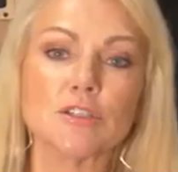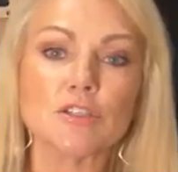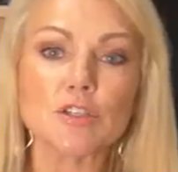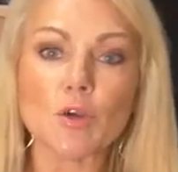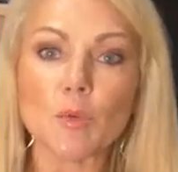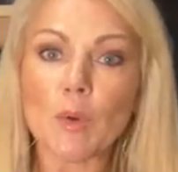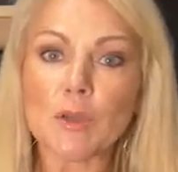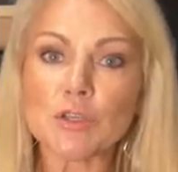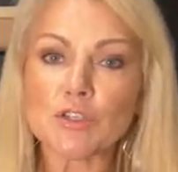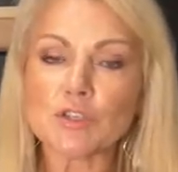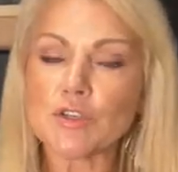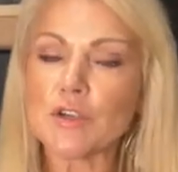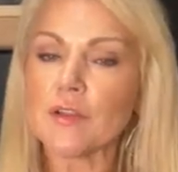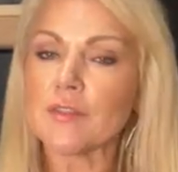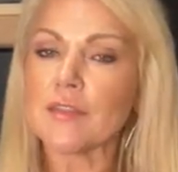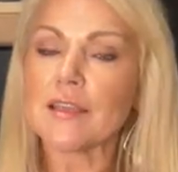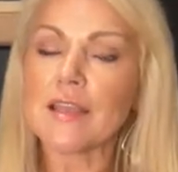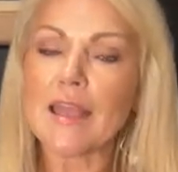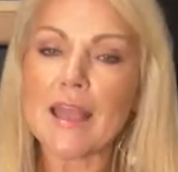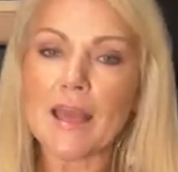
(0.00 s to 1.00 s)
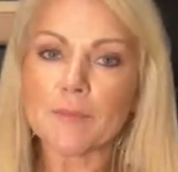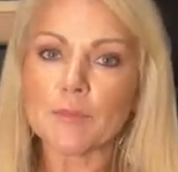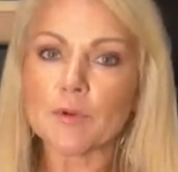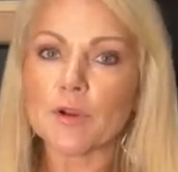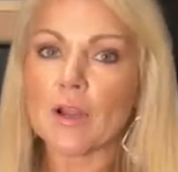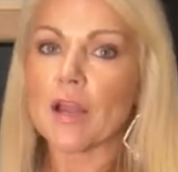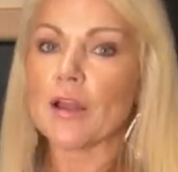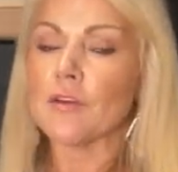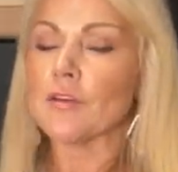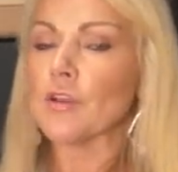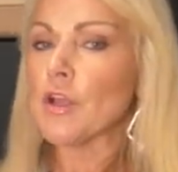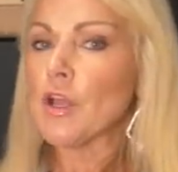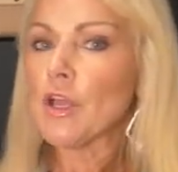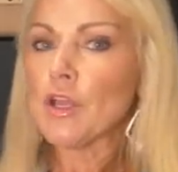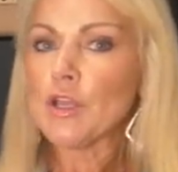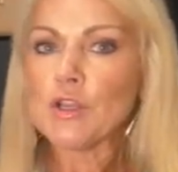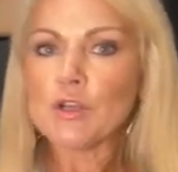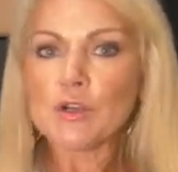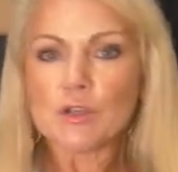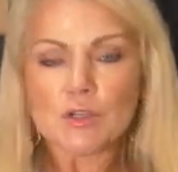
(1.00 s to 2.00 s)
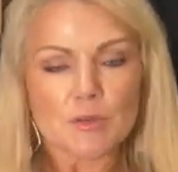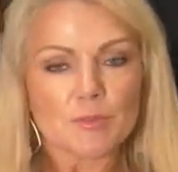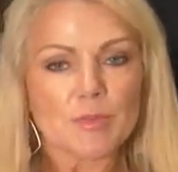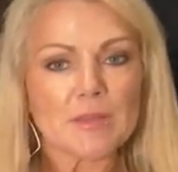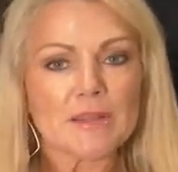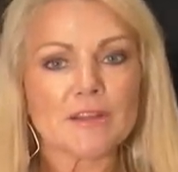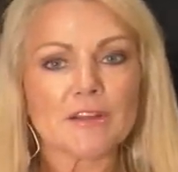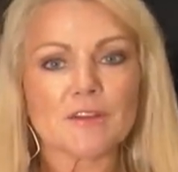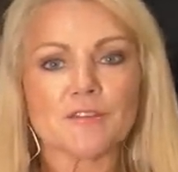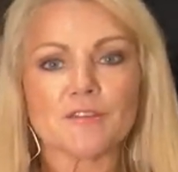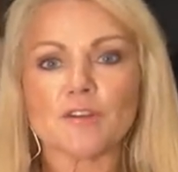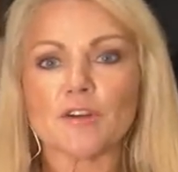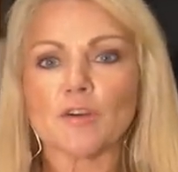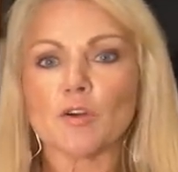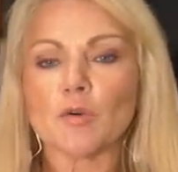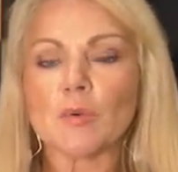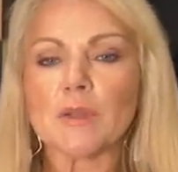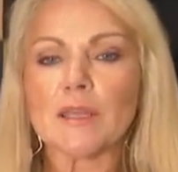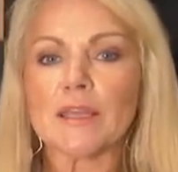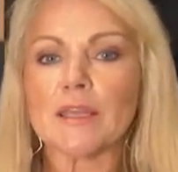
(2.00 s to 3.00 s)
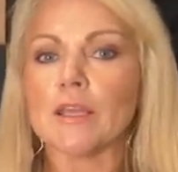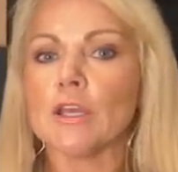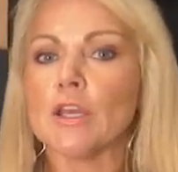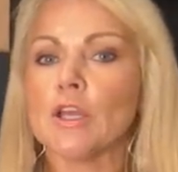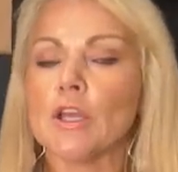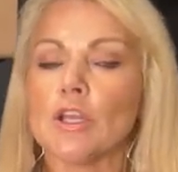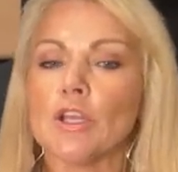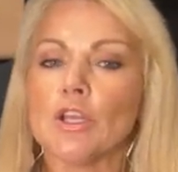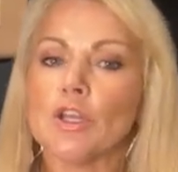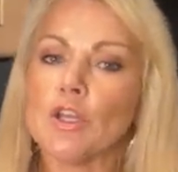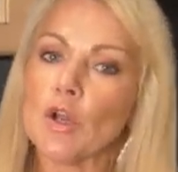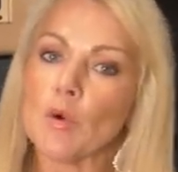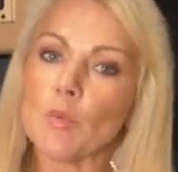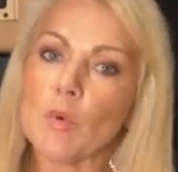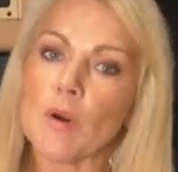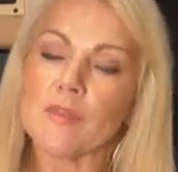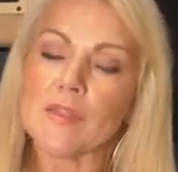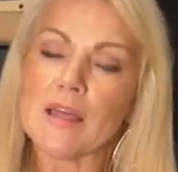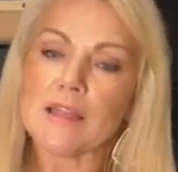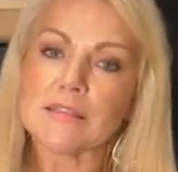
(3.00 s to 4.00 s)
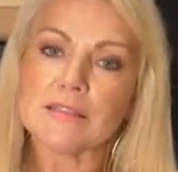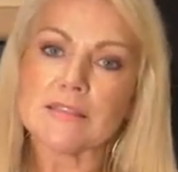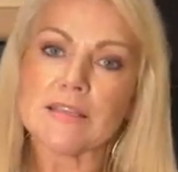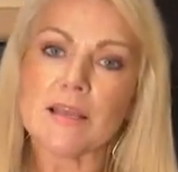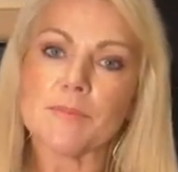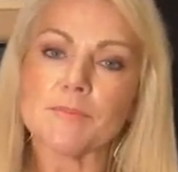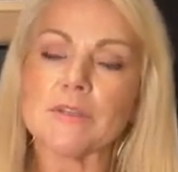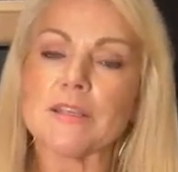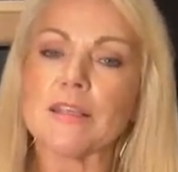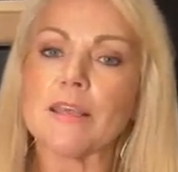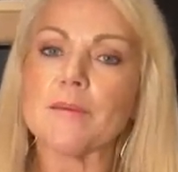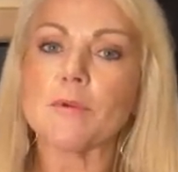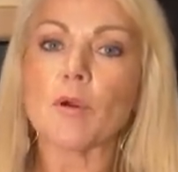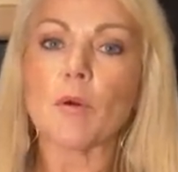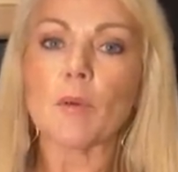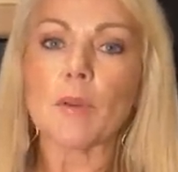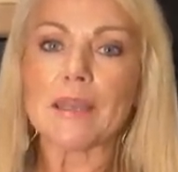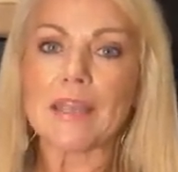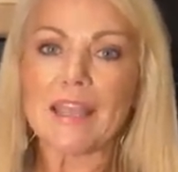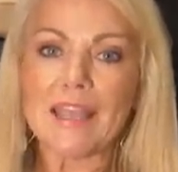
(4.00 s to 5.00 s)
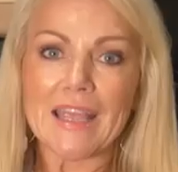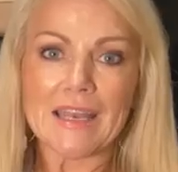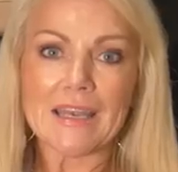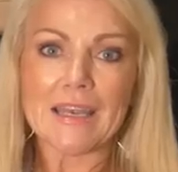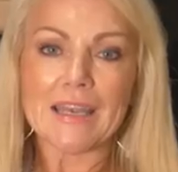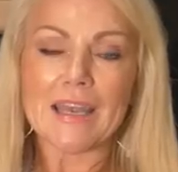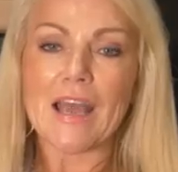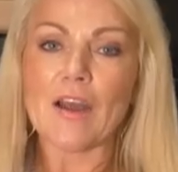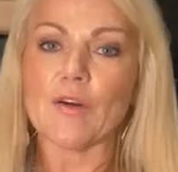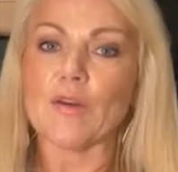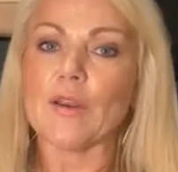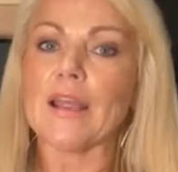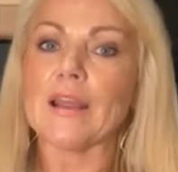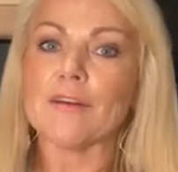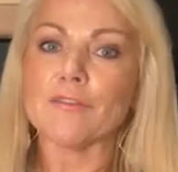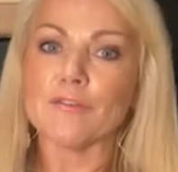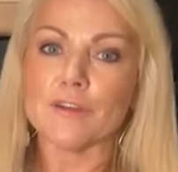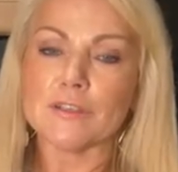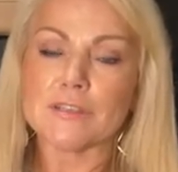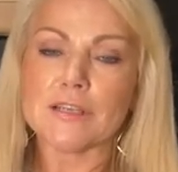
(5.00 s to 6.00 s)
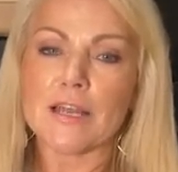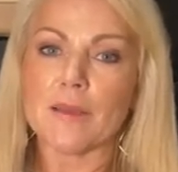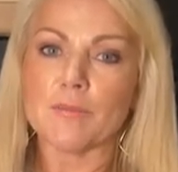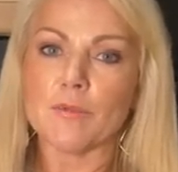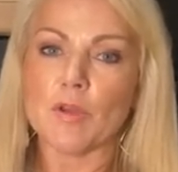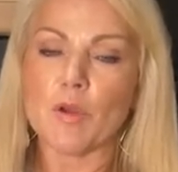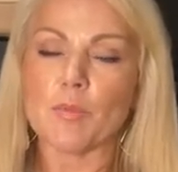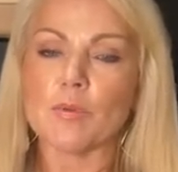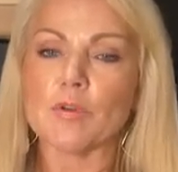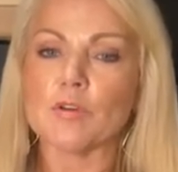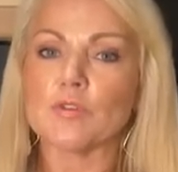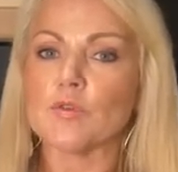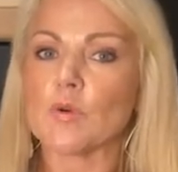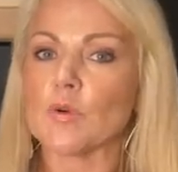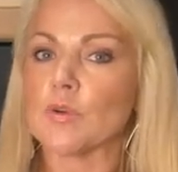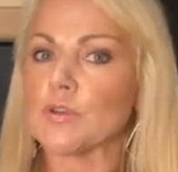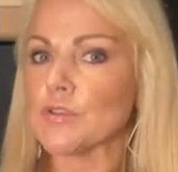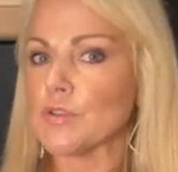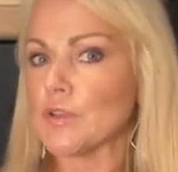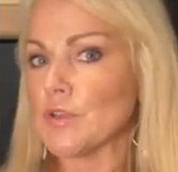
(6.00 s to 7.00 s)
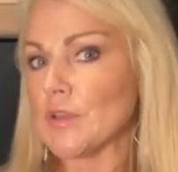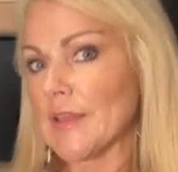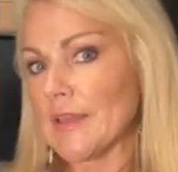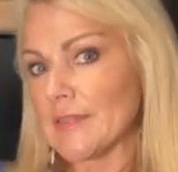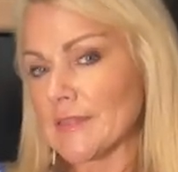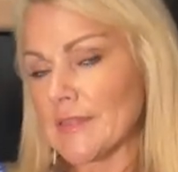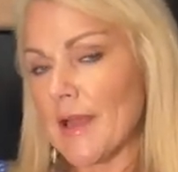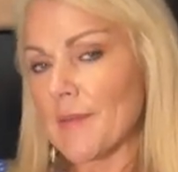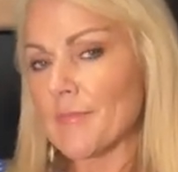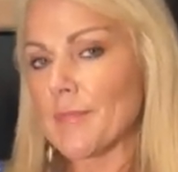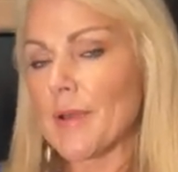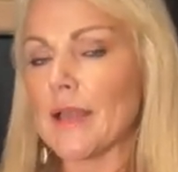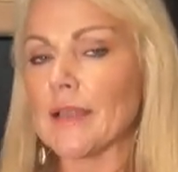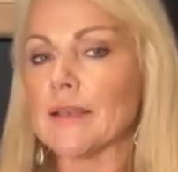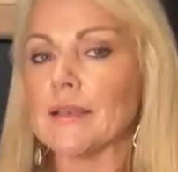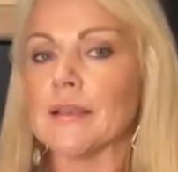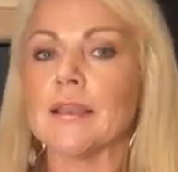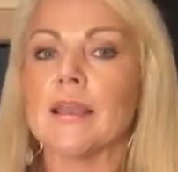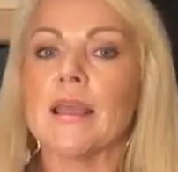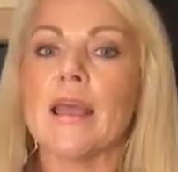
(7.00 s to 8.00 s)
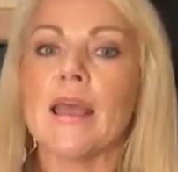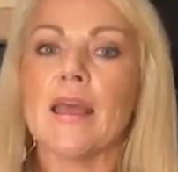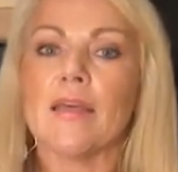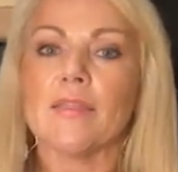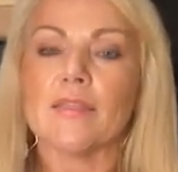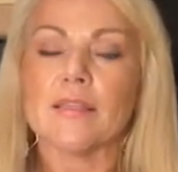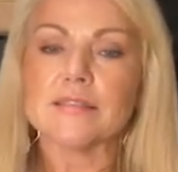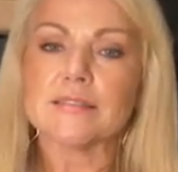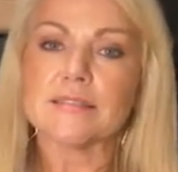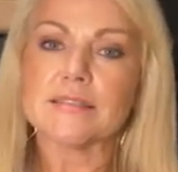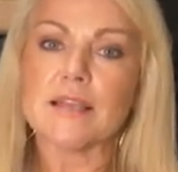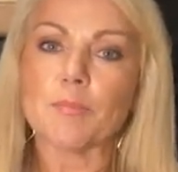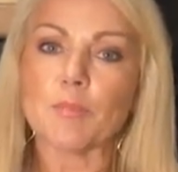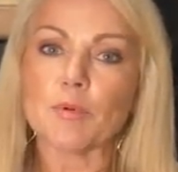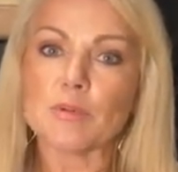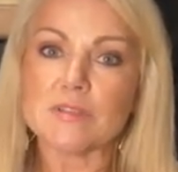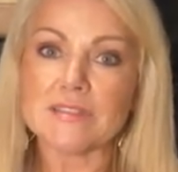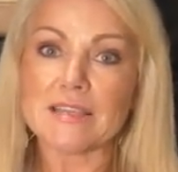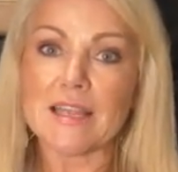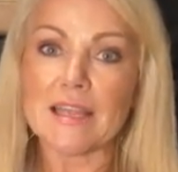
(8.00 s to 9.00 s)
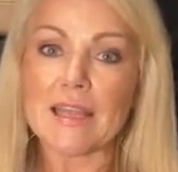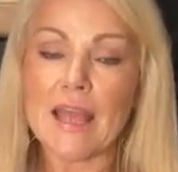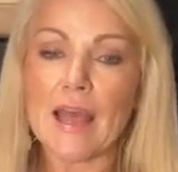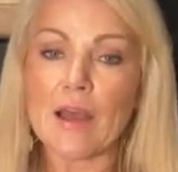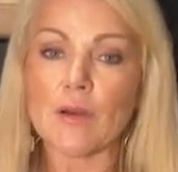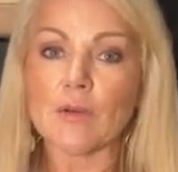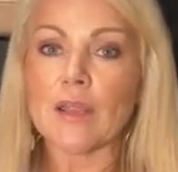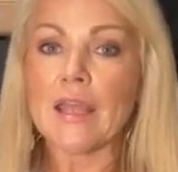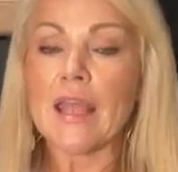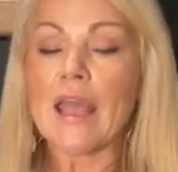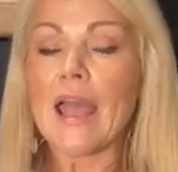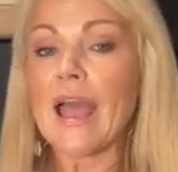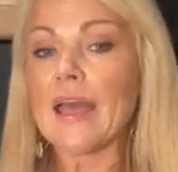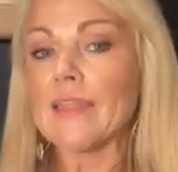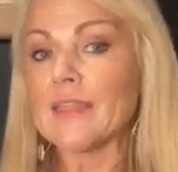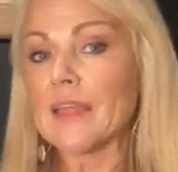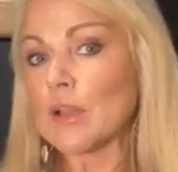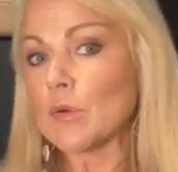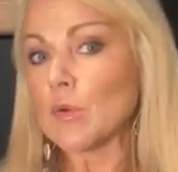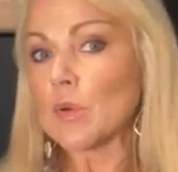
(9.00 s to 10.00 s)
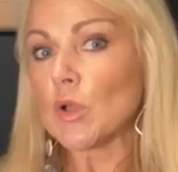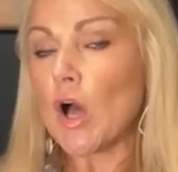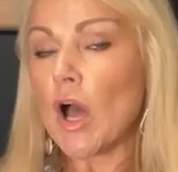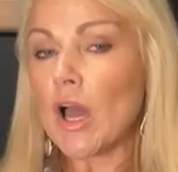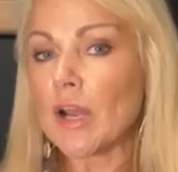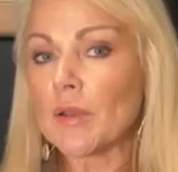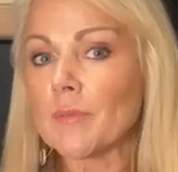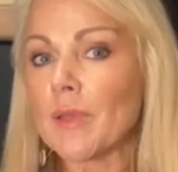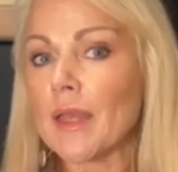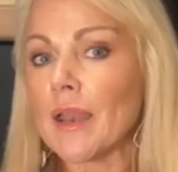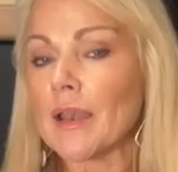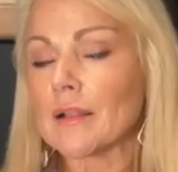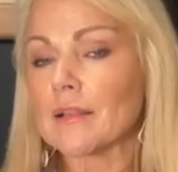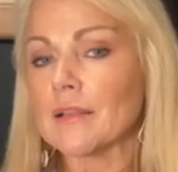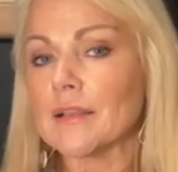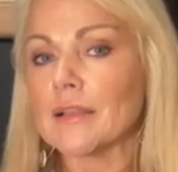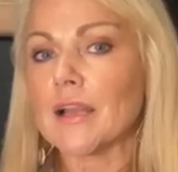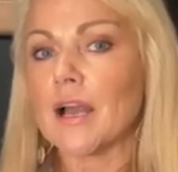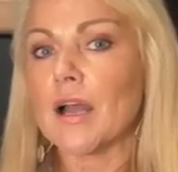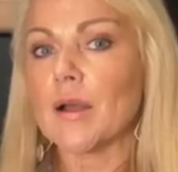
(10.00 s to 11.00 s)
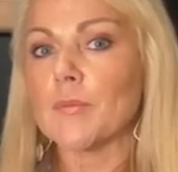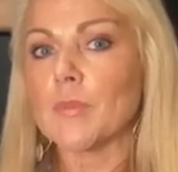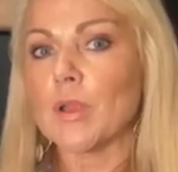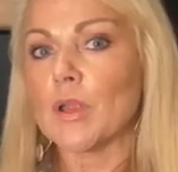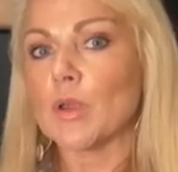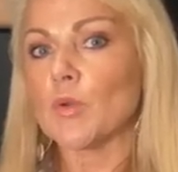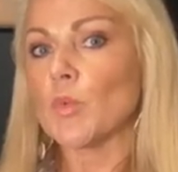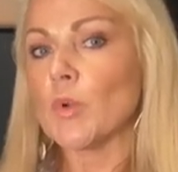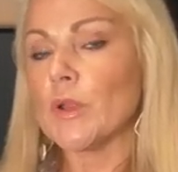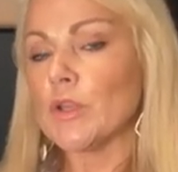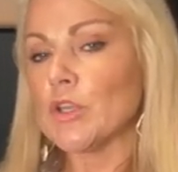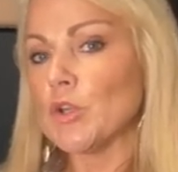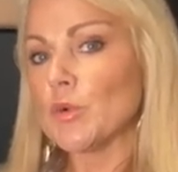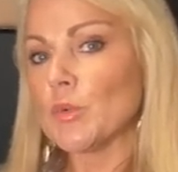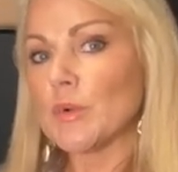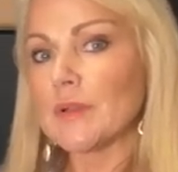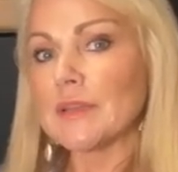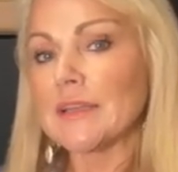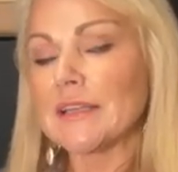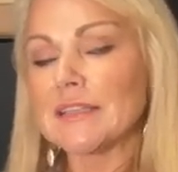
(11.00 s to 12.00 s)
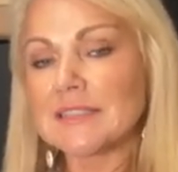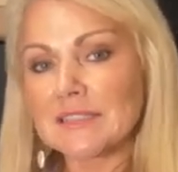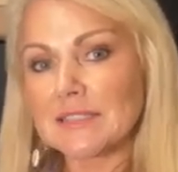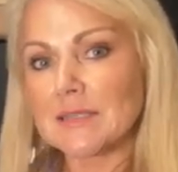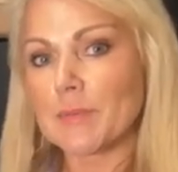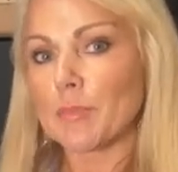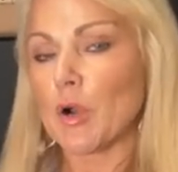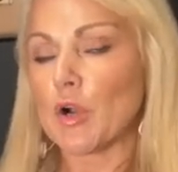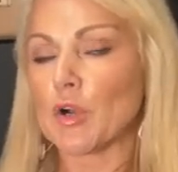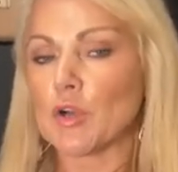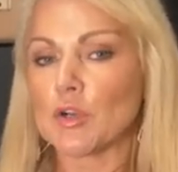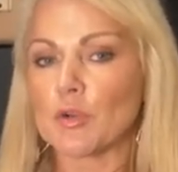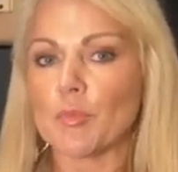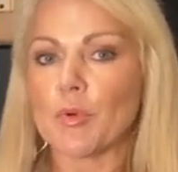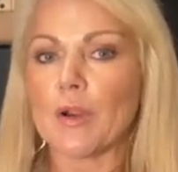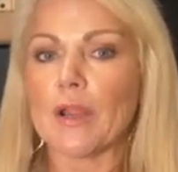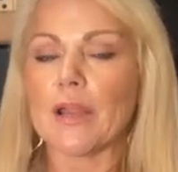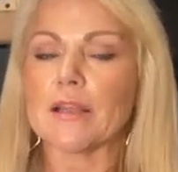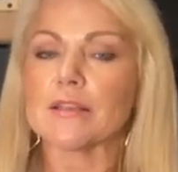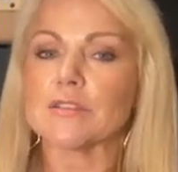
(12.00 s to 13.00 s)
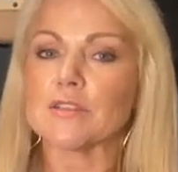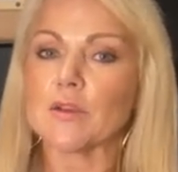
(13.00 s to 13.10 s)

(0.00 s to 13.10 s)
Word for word: So once you're at the campground, you're gonna be there for a week. You don't want that step to keep going in and out every time you open your door. So you hit that button the step will stay out, and then it will automatically come in when you release the park brake.